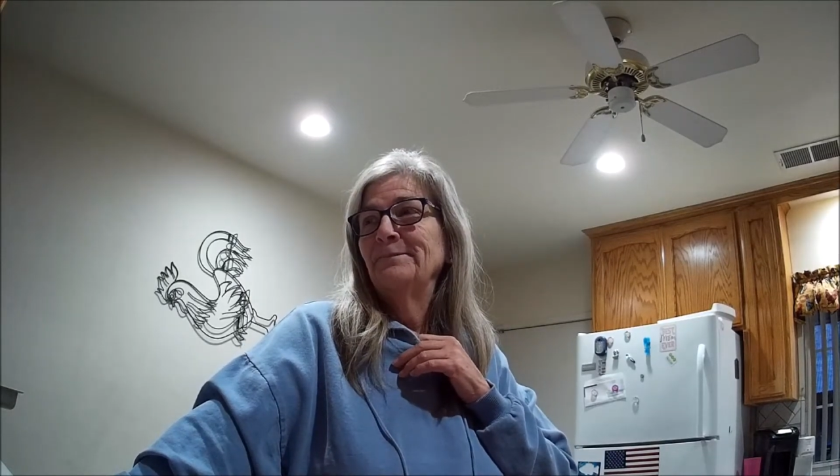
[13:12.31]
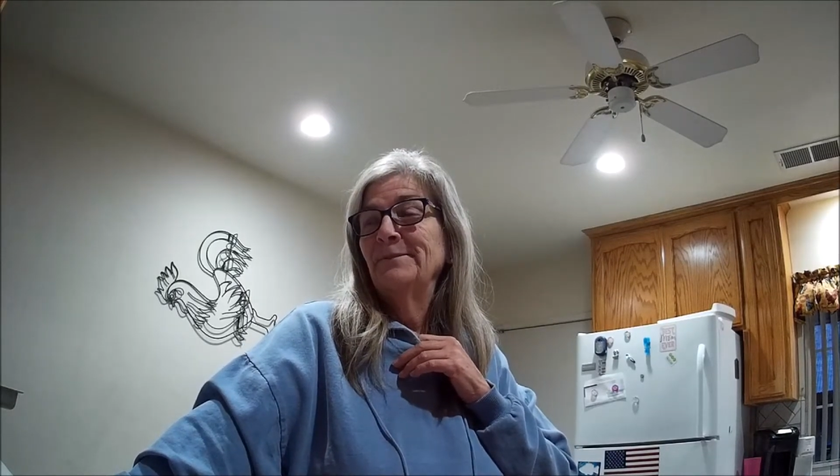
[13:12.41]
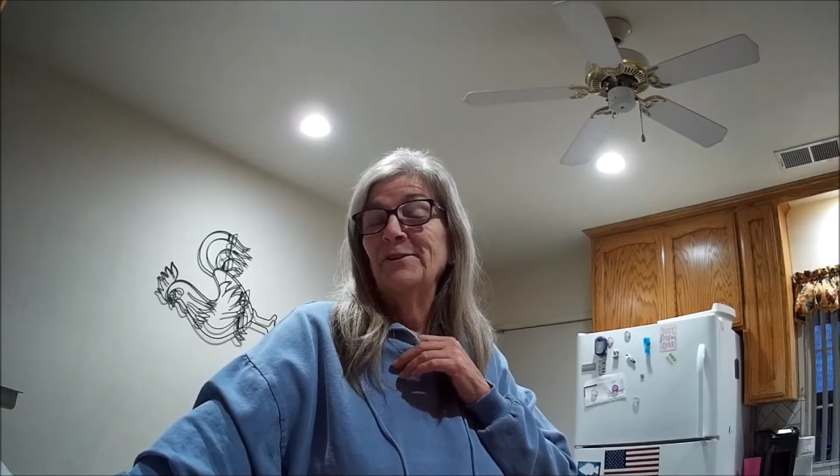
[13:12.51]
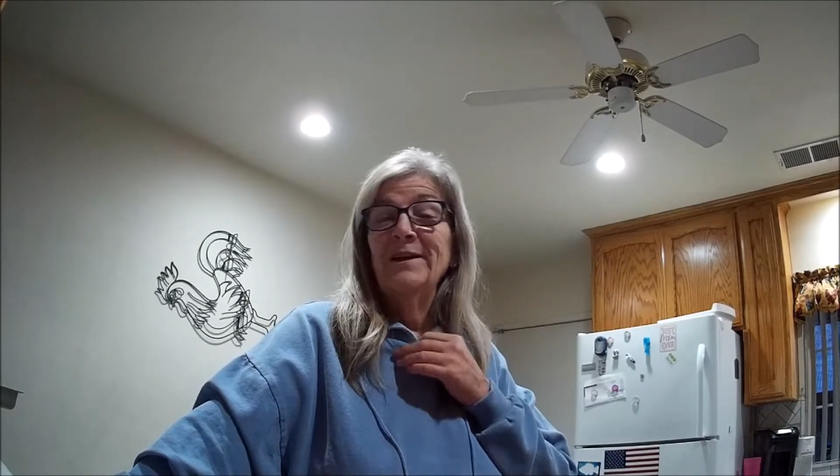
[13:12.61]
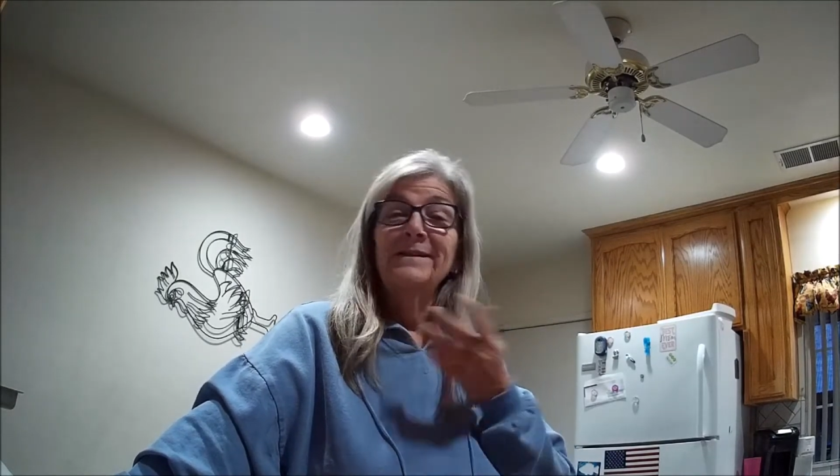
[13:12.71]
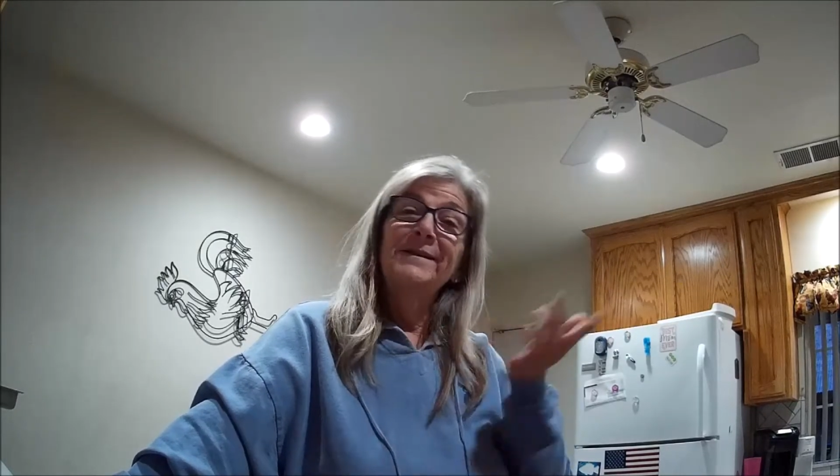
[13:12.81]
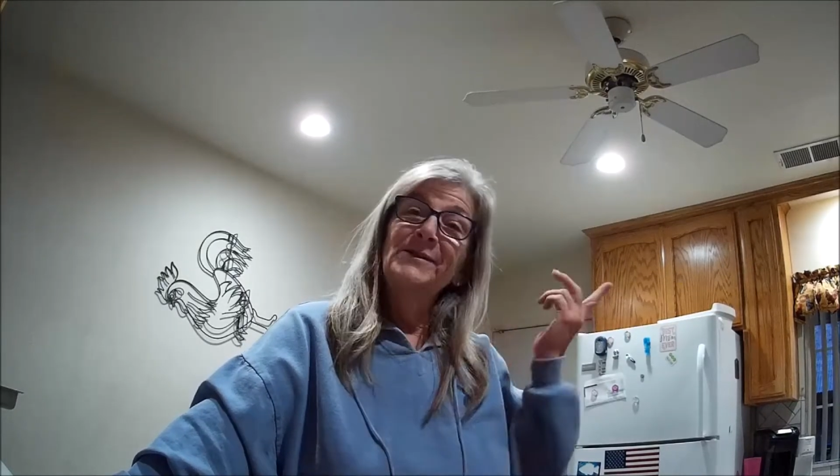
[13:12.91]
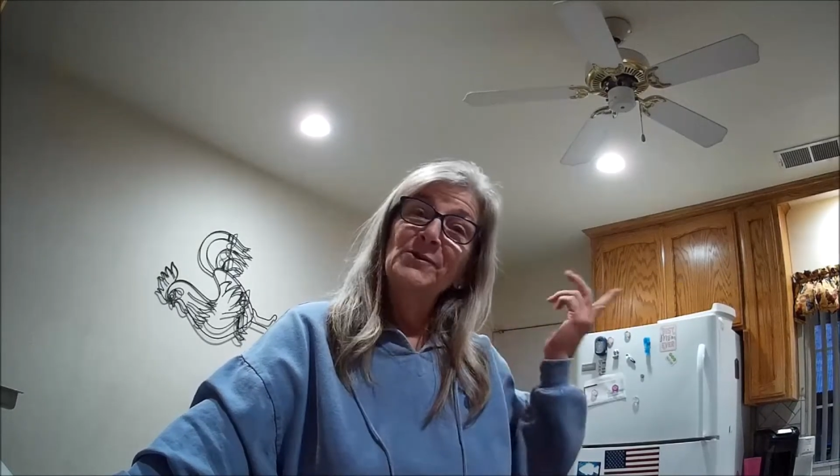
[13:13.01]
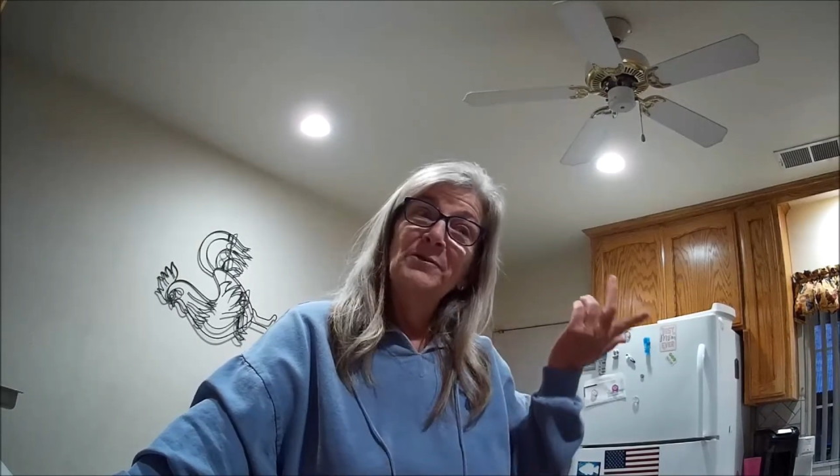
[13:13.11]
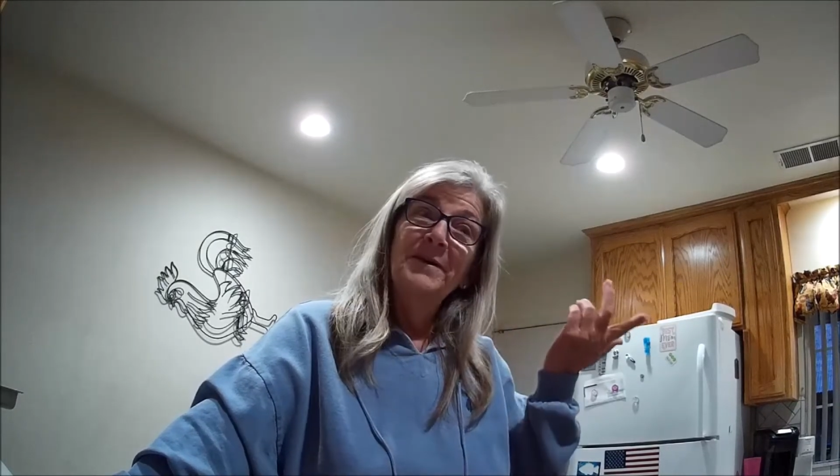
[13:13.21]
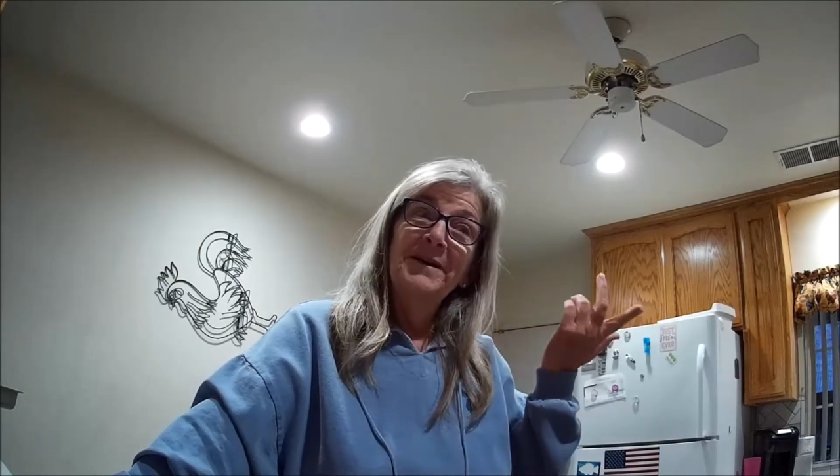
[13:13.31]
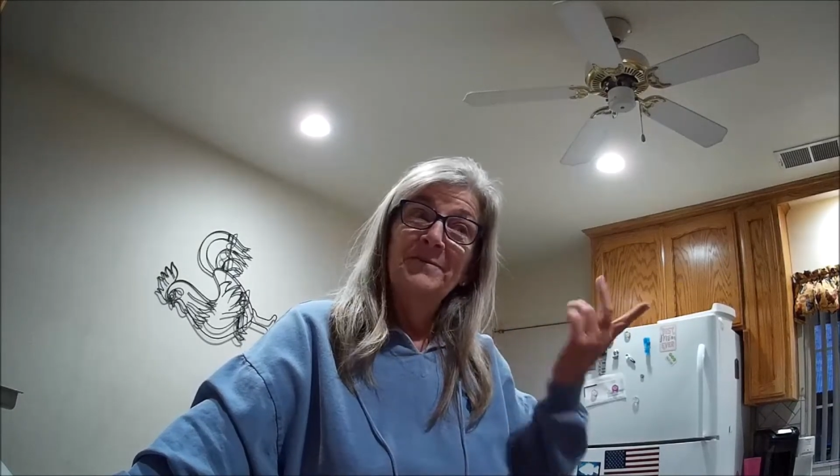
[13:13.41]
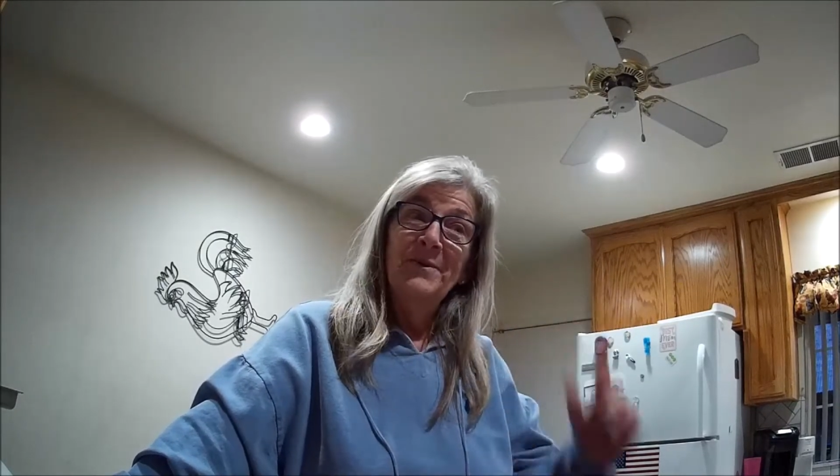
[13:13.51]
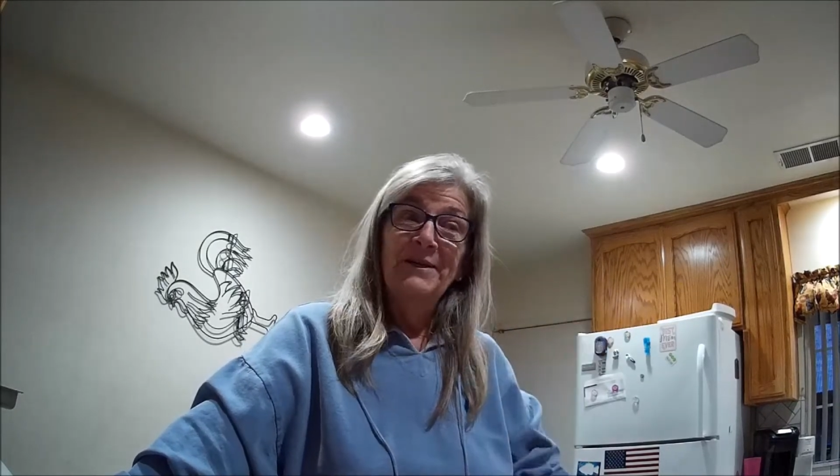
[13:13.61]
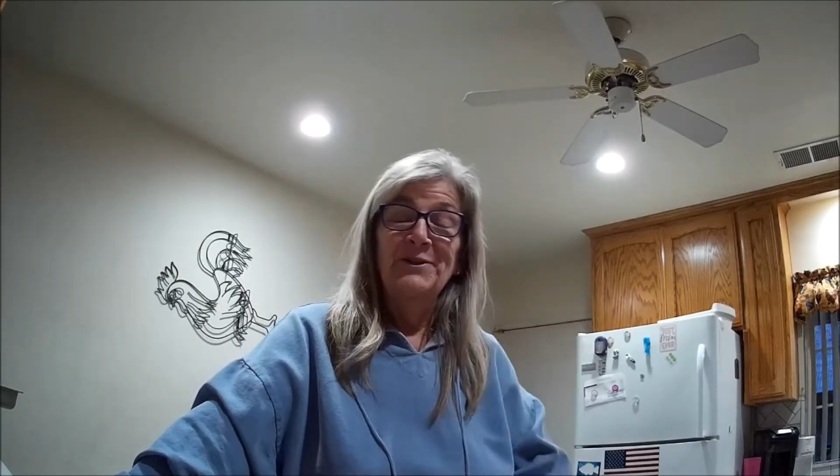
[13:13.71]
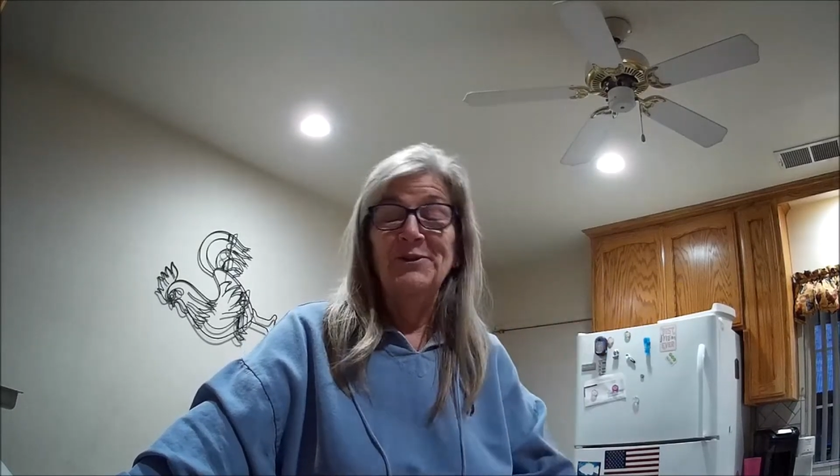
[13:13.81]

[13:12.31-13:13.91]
so that's the story behind the pressure